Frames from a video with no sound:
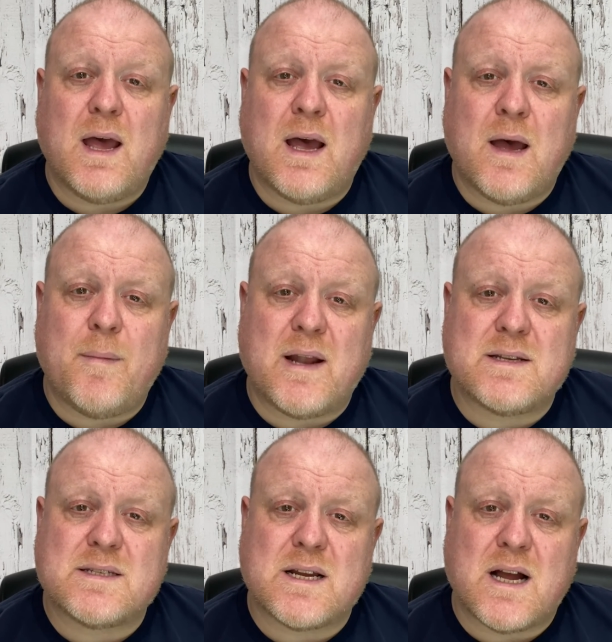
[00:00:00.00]
um,
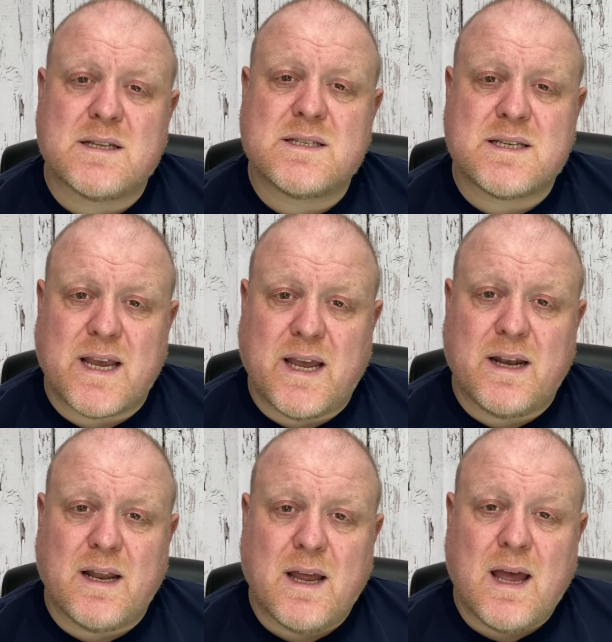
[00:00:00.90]
and to start
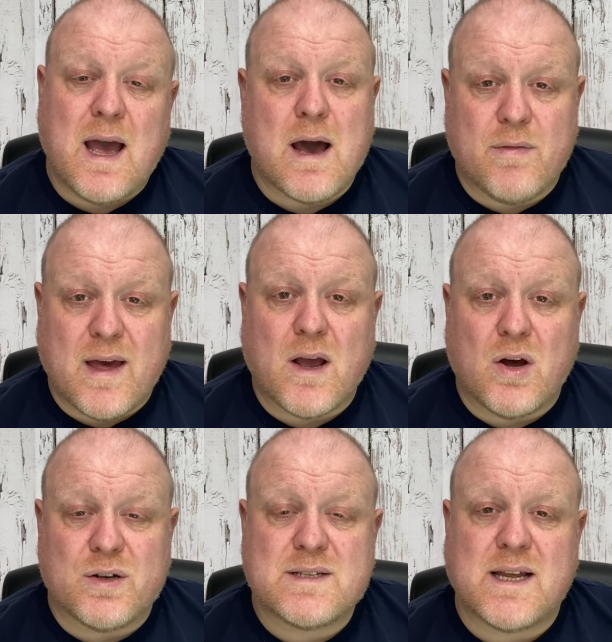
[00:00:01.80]
seeing how that
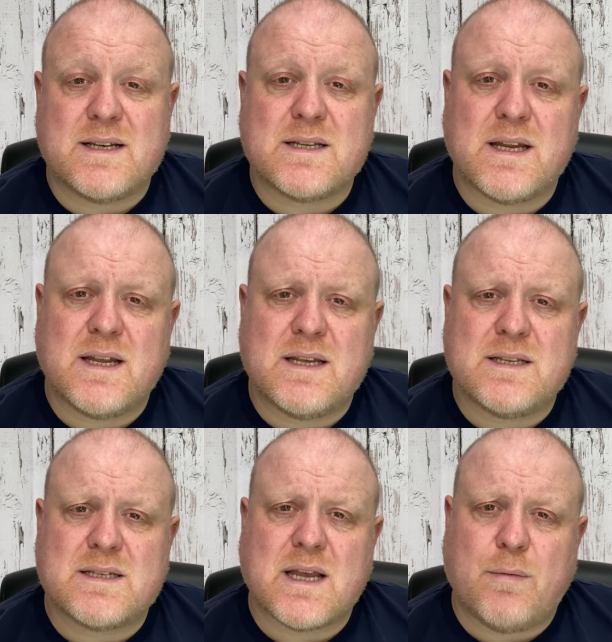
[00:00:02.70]
content
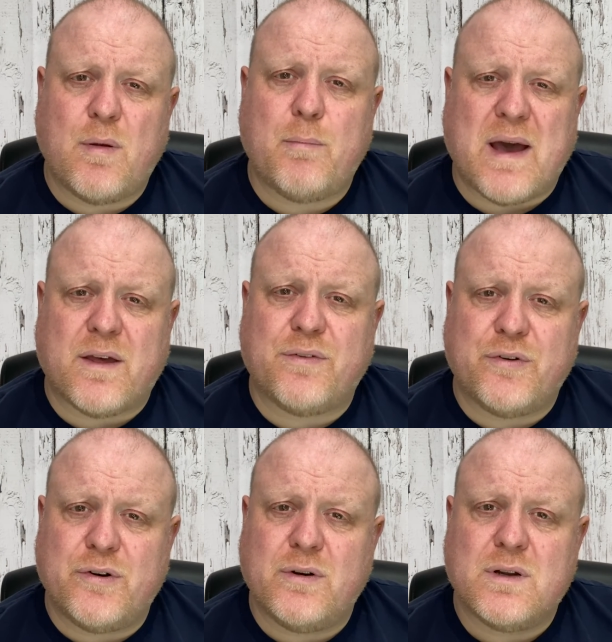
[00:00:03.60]
is coming back
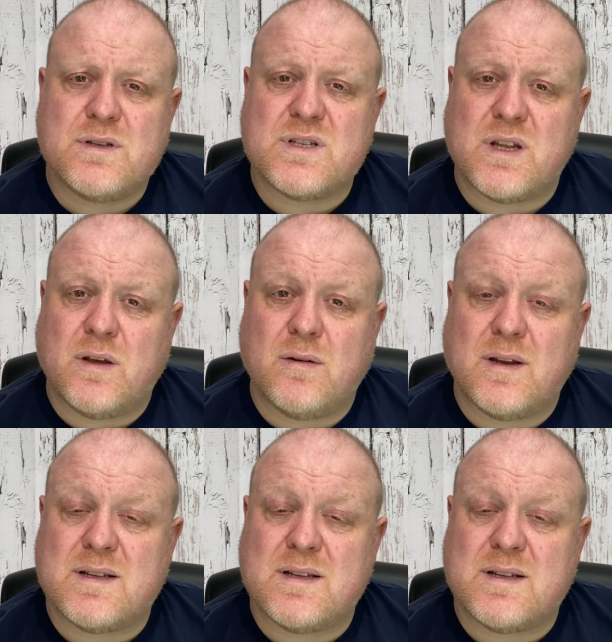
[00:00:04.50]
through to you.